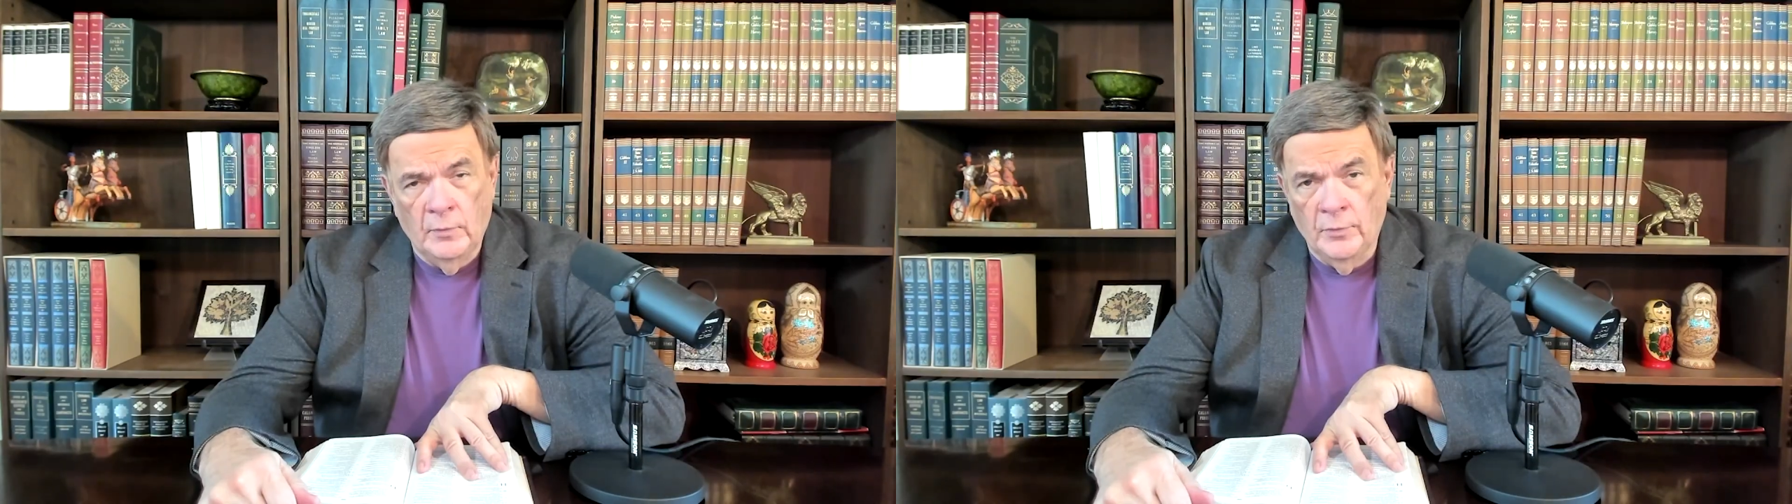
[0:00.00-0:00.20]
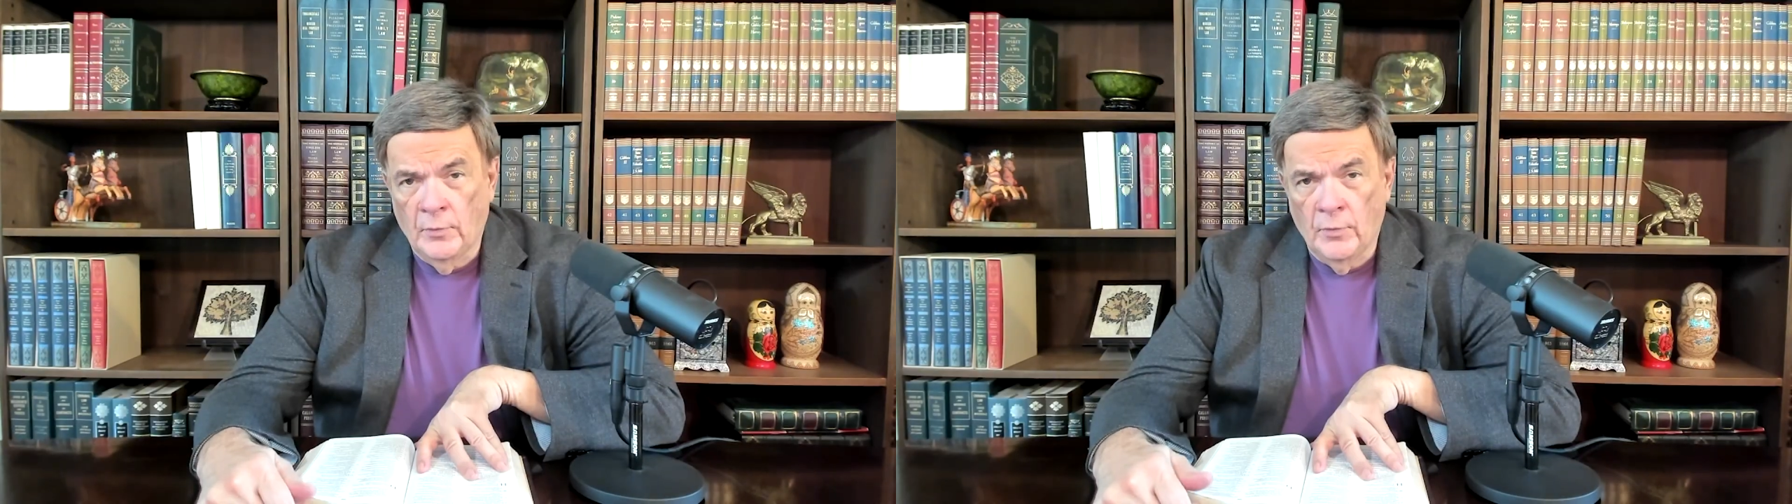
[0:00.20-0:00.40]

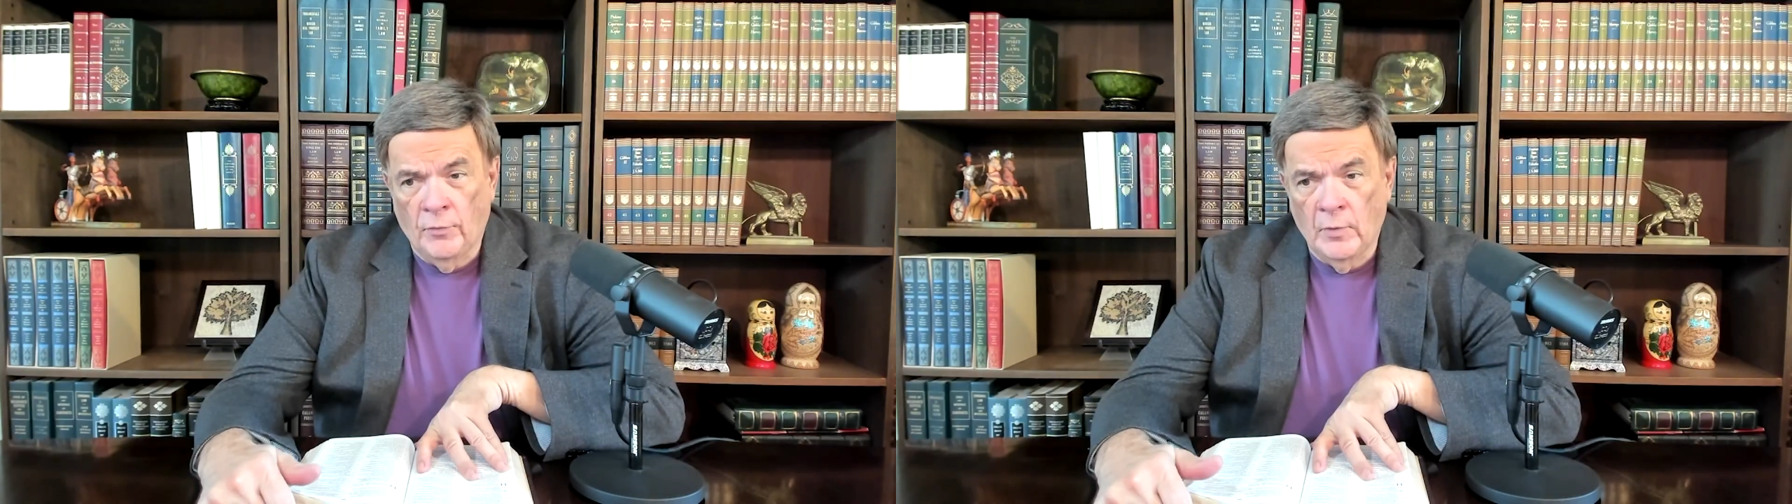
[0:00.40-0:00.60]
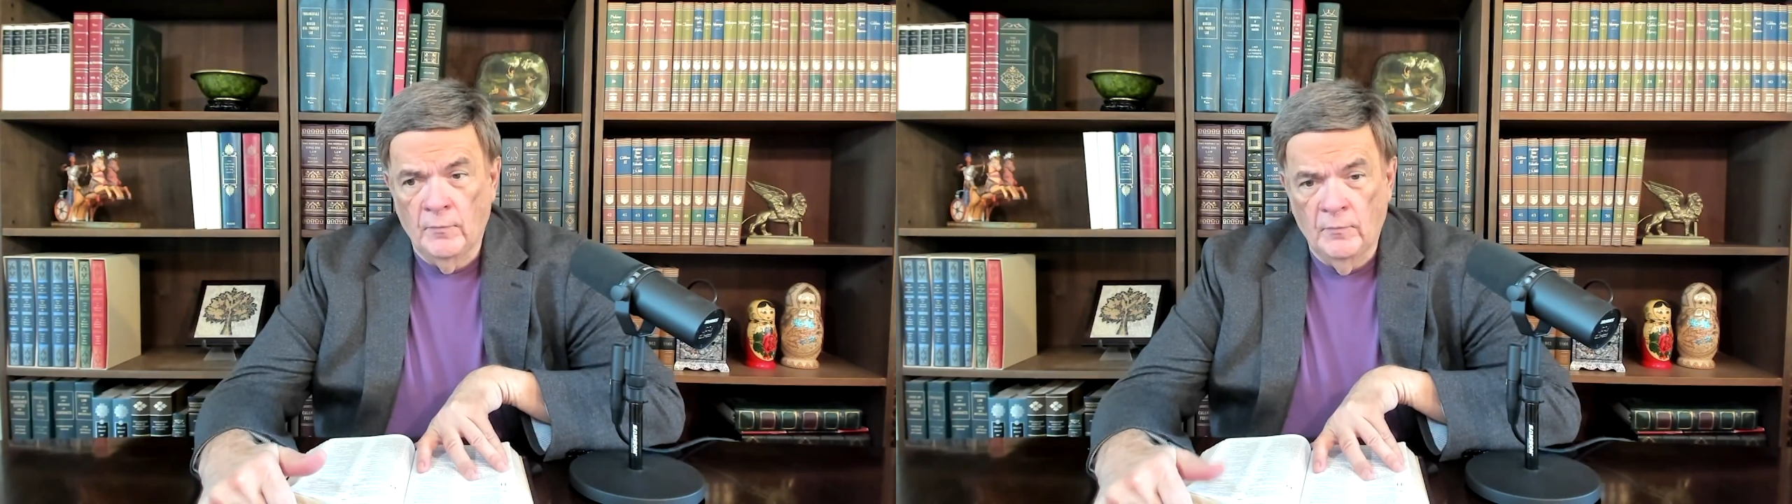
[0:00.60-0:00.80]
There is
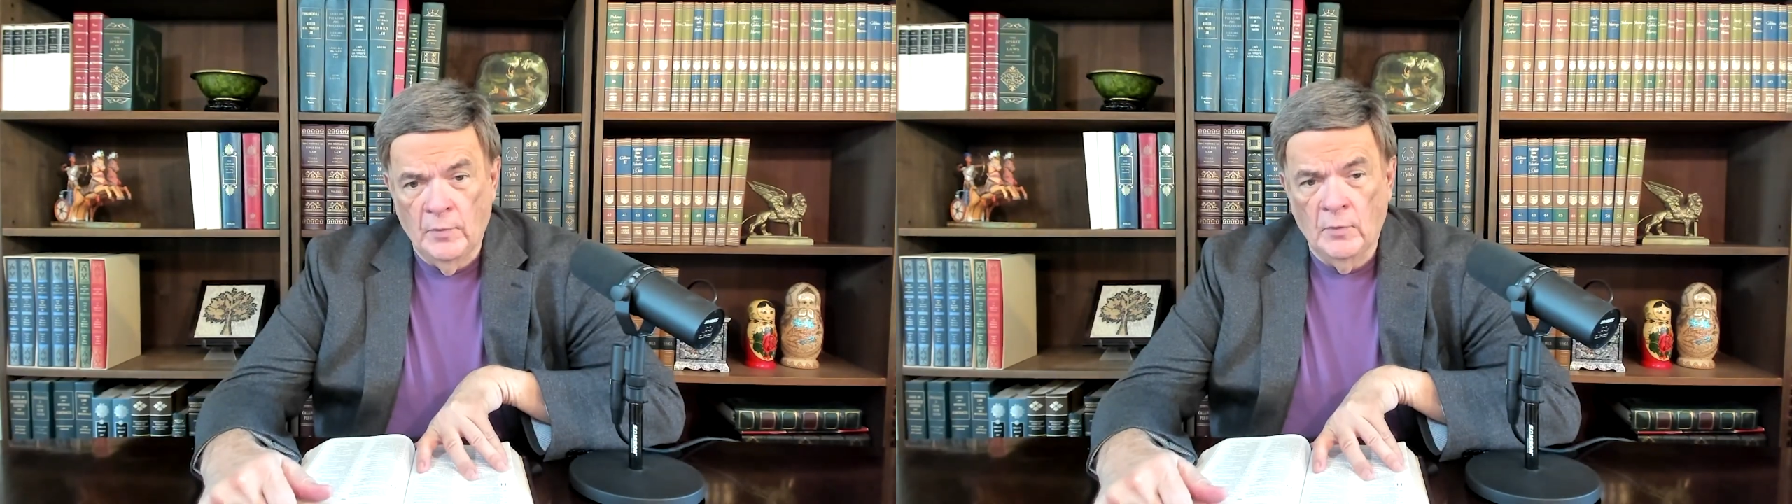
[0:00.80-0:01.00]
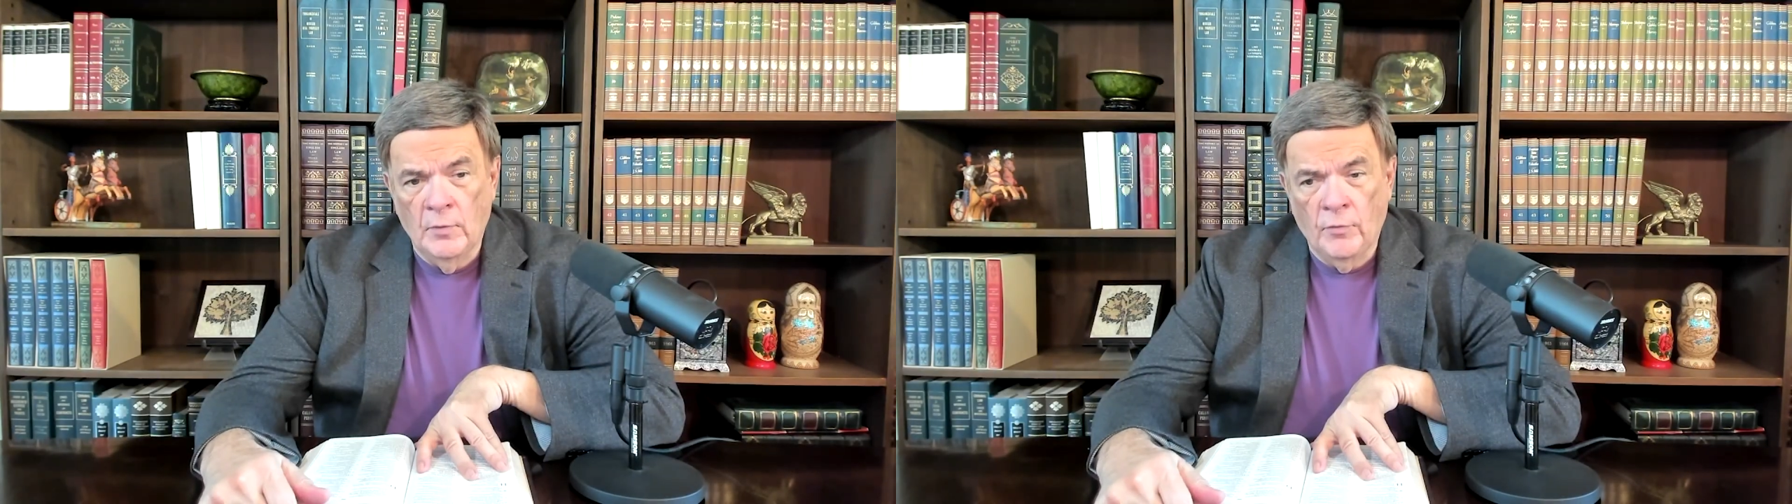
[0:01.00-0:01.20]
a
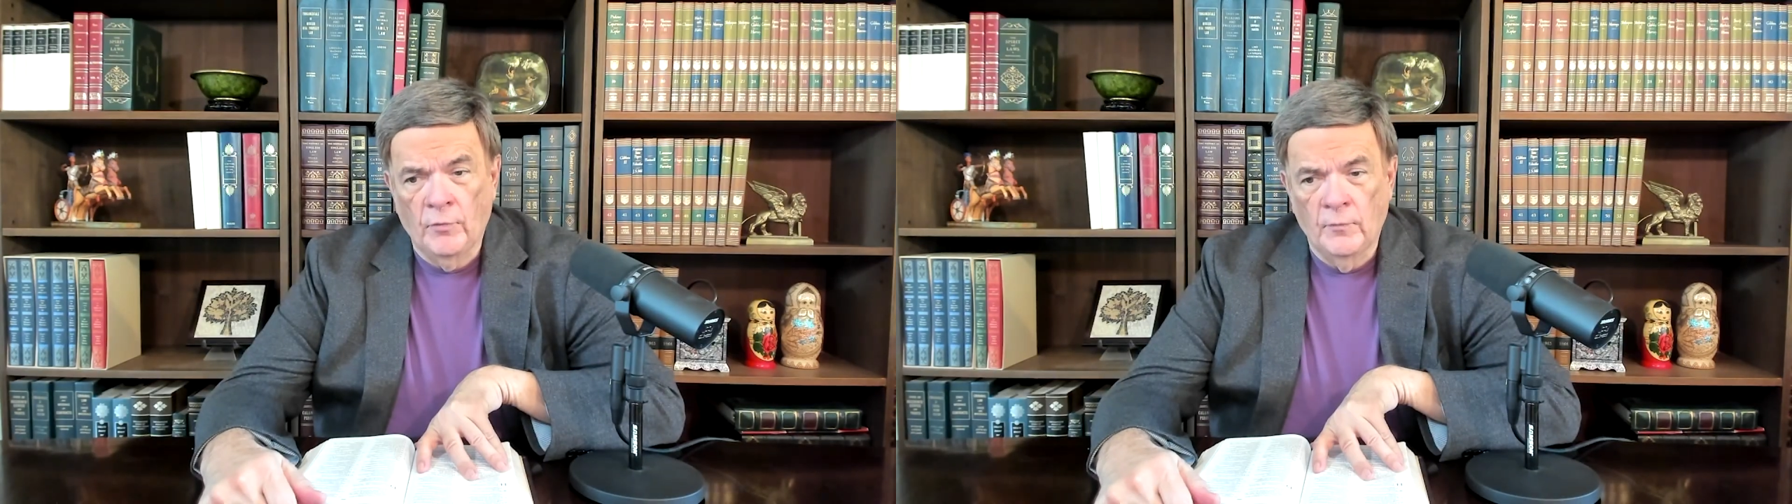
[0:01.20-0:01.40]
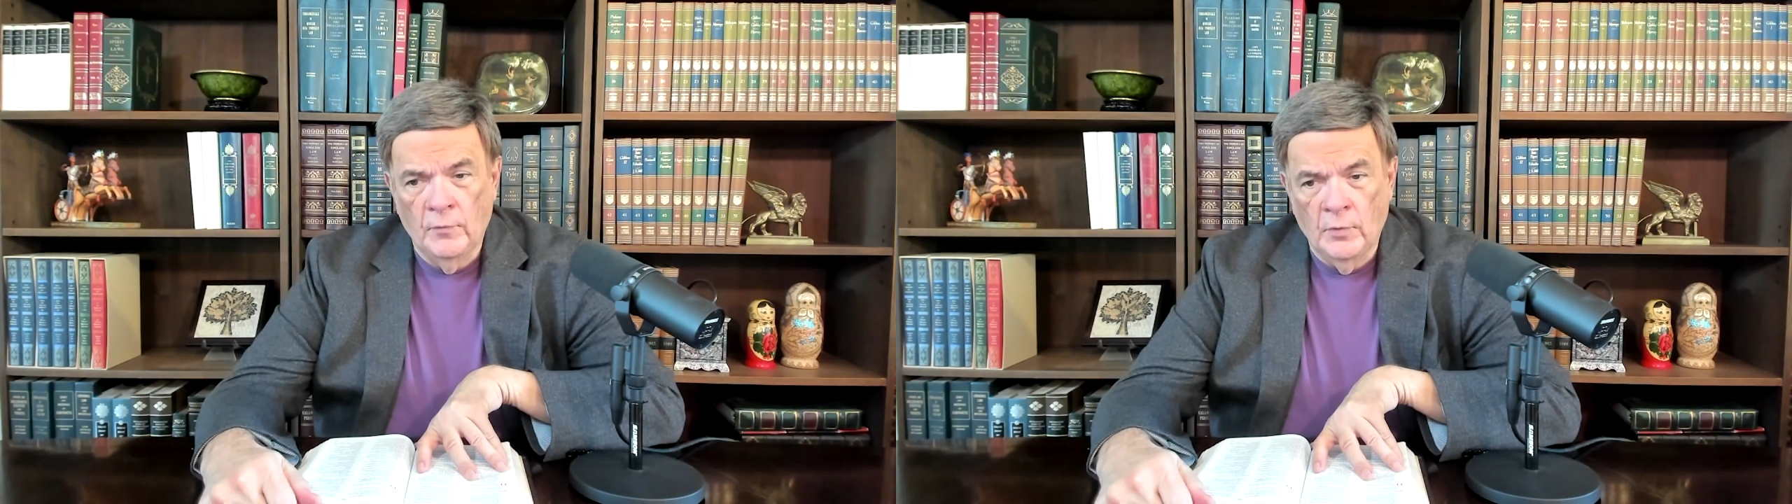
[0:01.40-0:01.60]
very
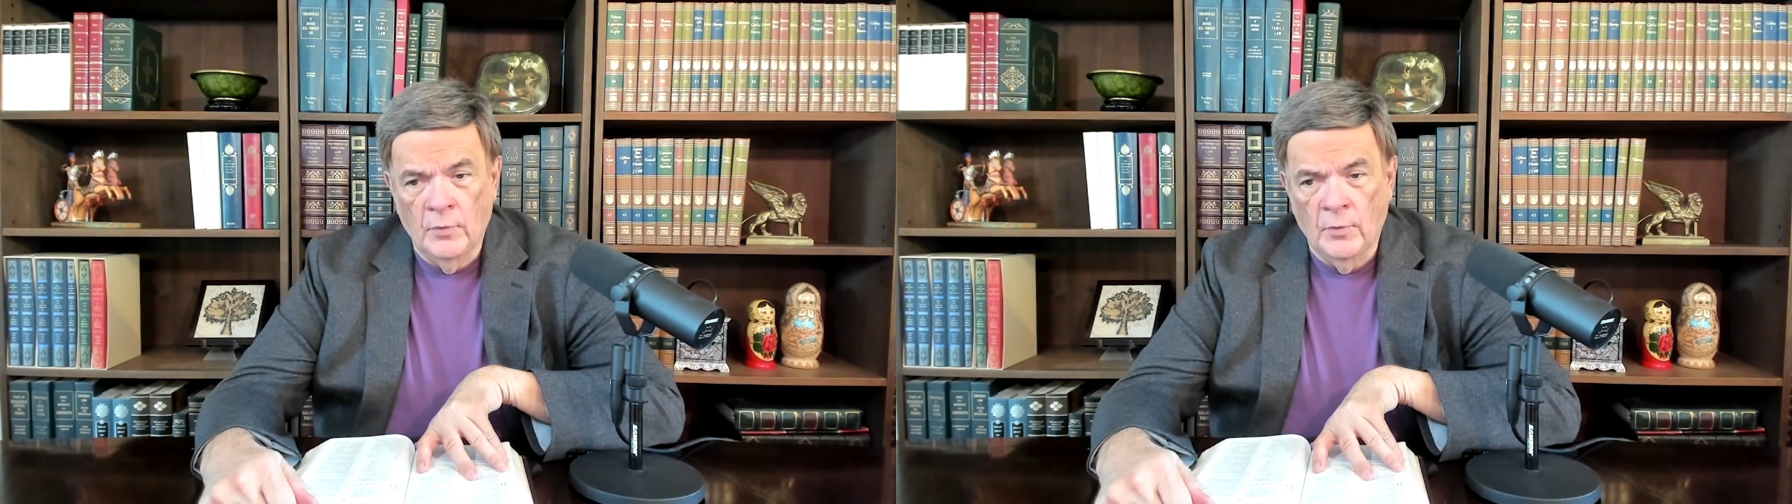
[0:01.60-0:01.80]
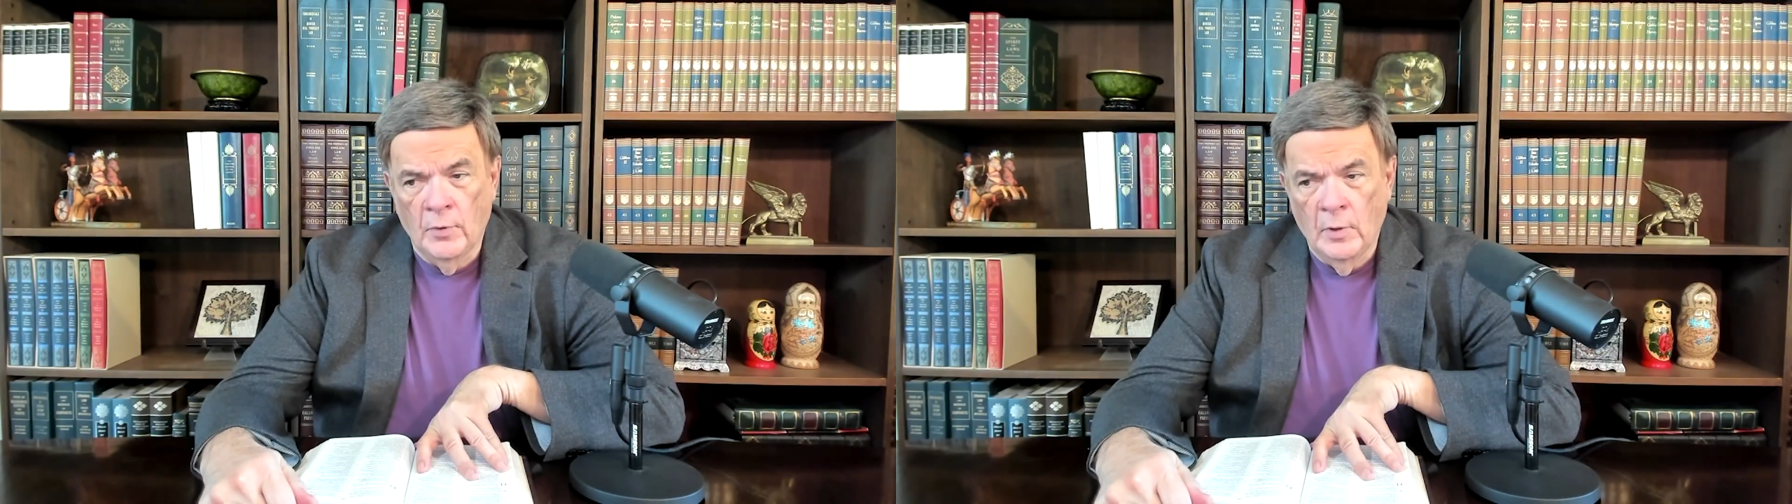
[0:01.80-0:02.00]

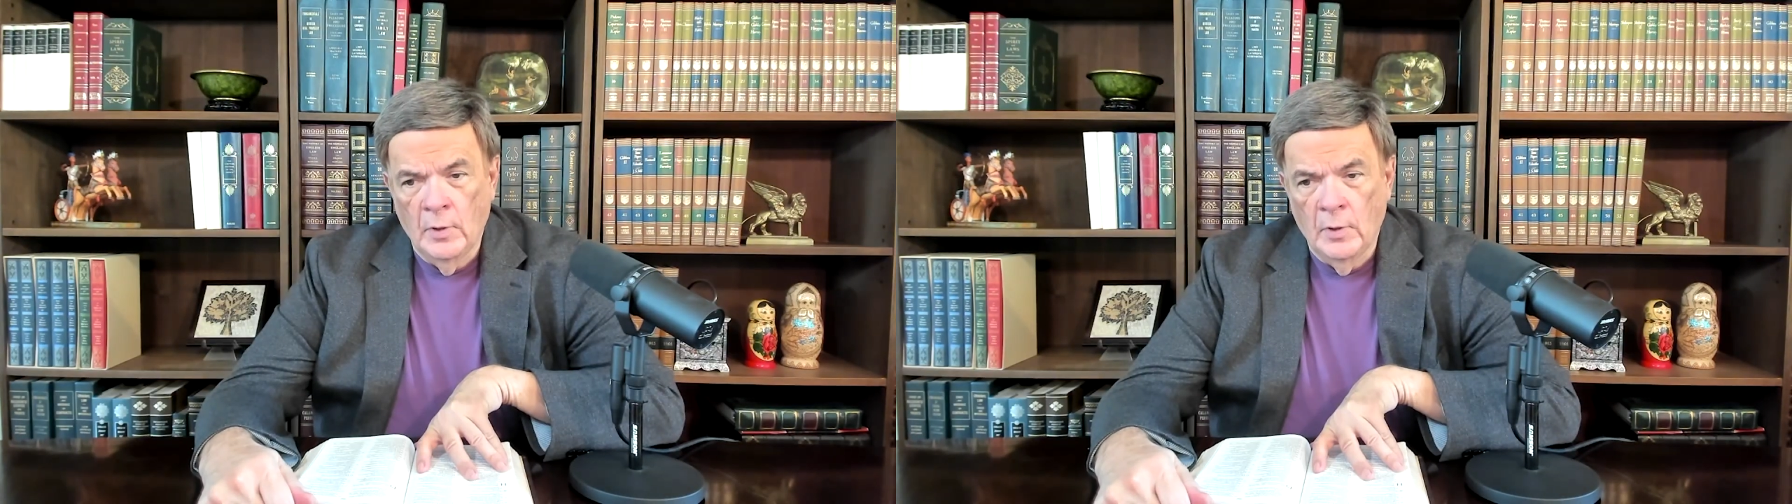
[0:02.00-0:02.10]
severe